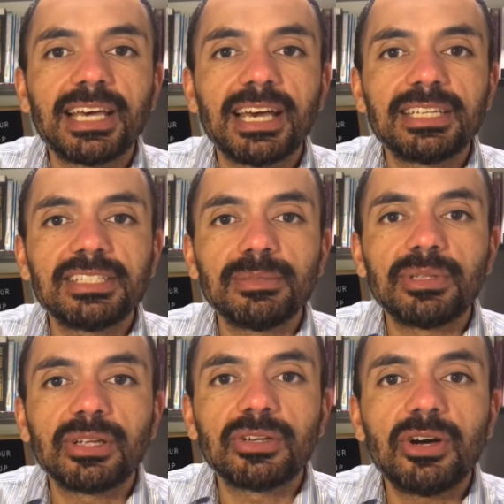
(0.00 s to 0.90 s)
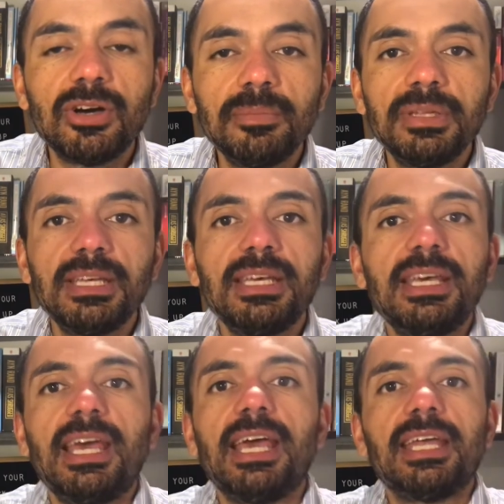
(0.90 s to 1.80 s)
at gmail.com,
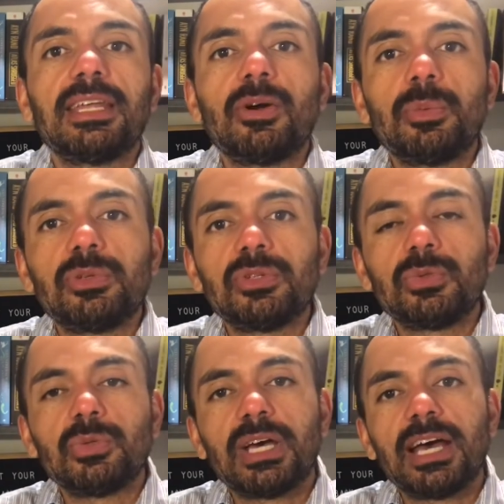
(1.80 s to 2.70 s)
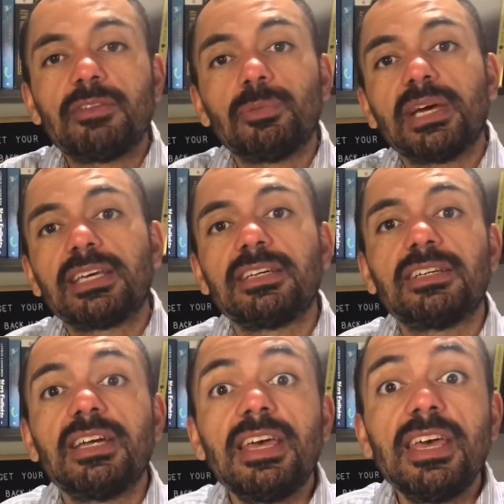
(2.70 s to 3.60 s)
and I hope to uh, have you back
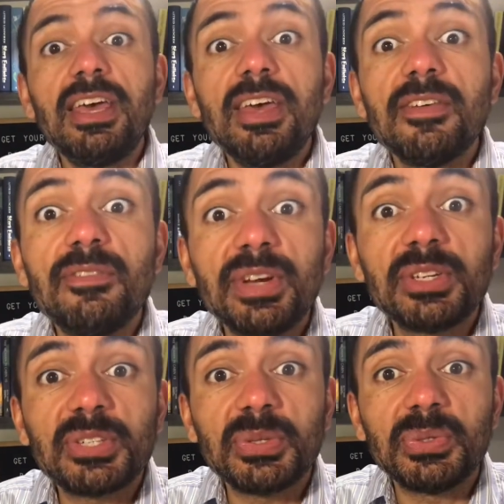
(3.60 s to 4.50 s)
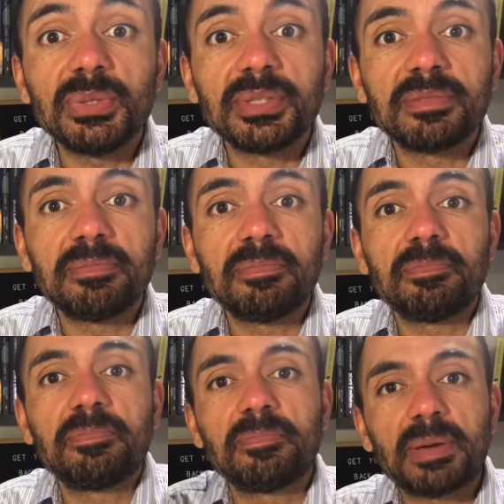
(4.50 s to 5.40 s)
here very soon.
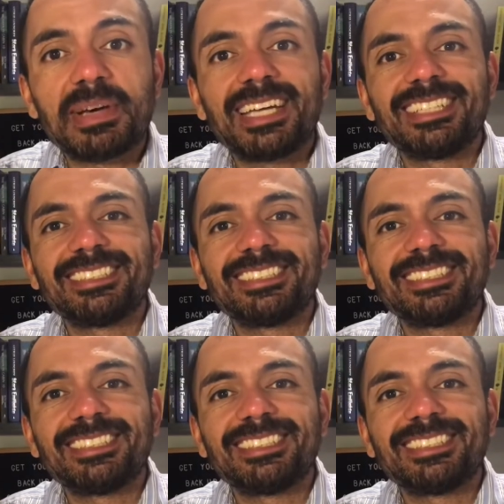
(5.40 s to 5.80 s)
Bye bye.